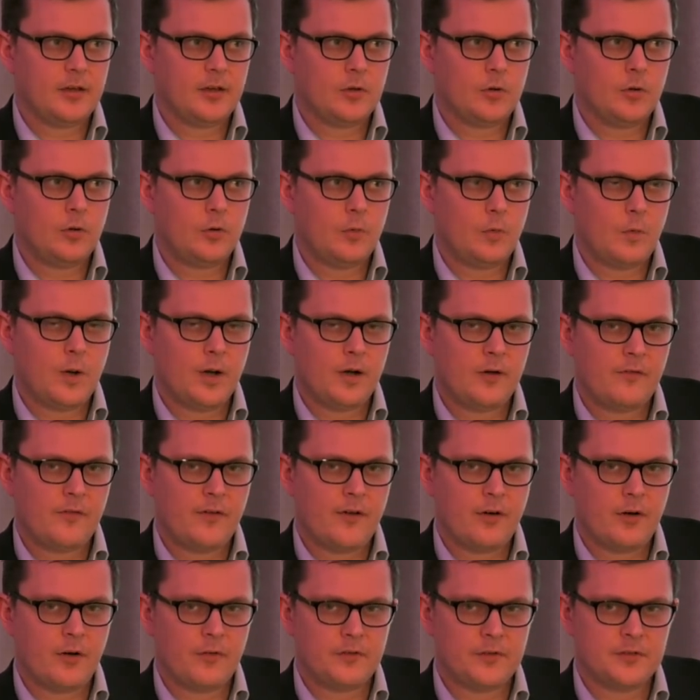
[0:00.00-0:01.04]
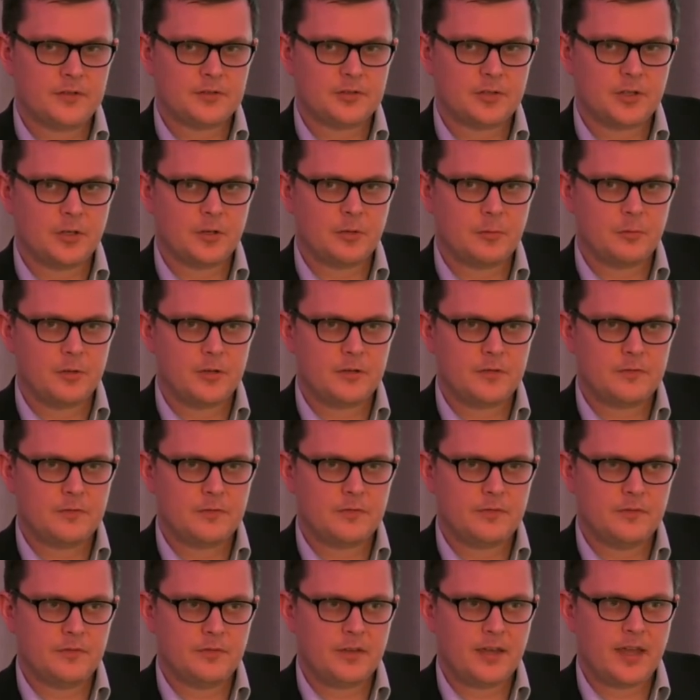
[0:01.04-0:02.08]
court welfare officer
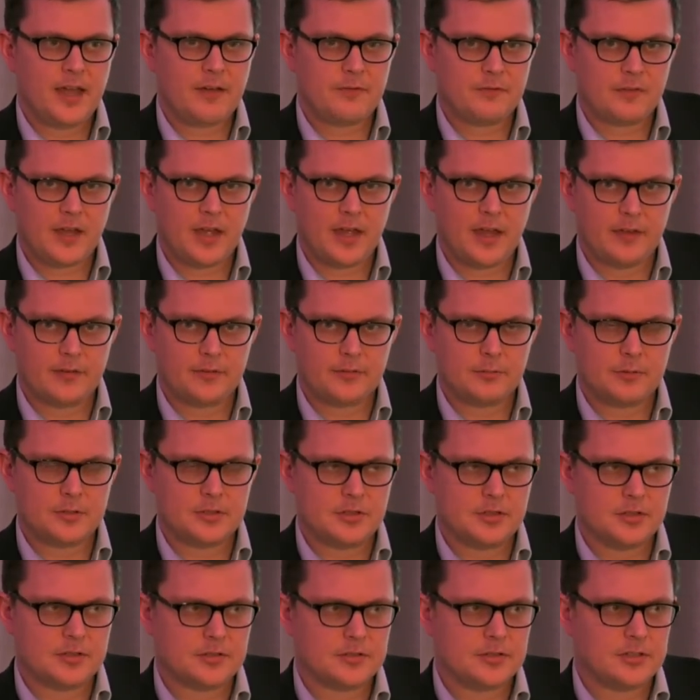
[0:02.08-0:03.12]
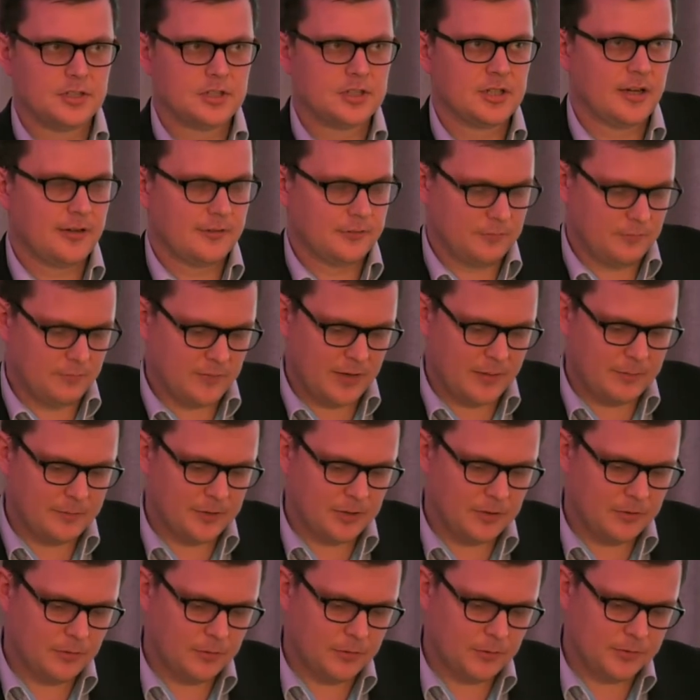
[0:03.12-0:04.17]
with CAFCAS, which is the Child and
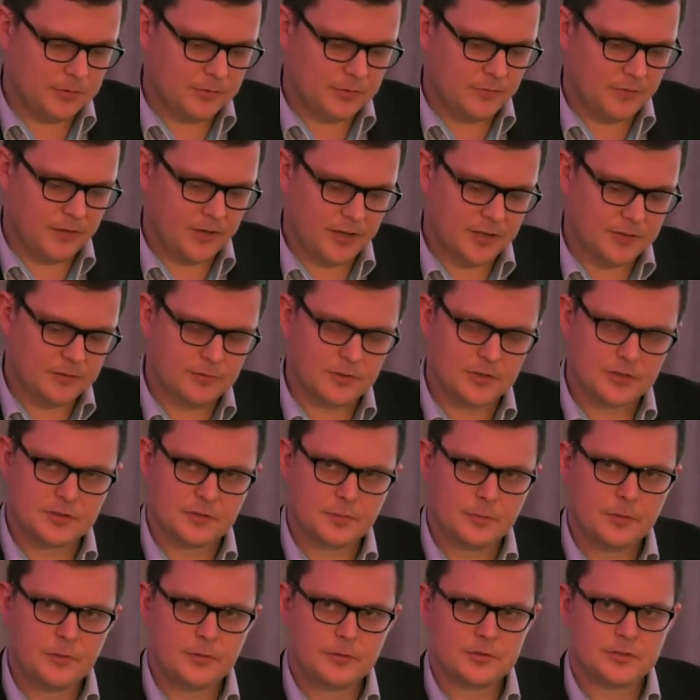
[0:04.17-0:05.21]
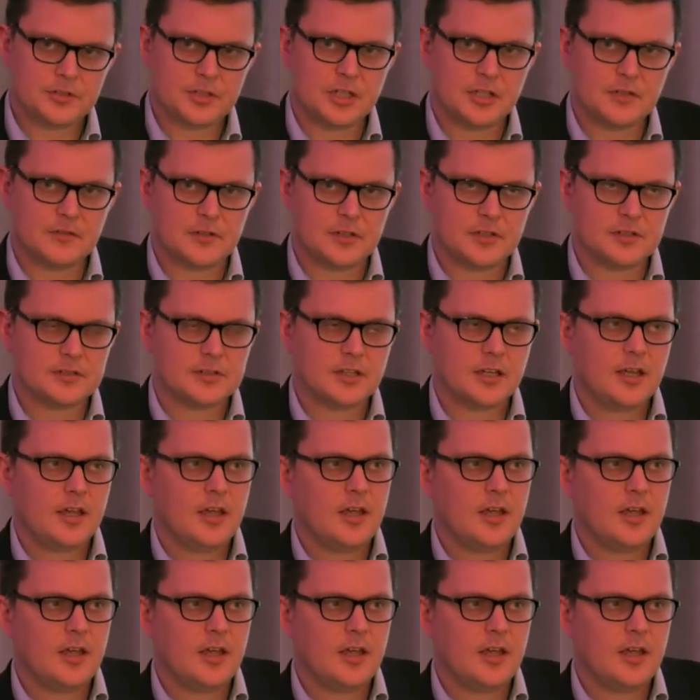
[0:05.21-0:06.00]
Family Court Advisory and Support Service,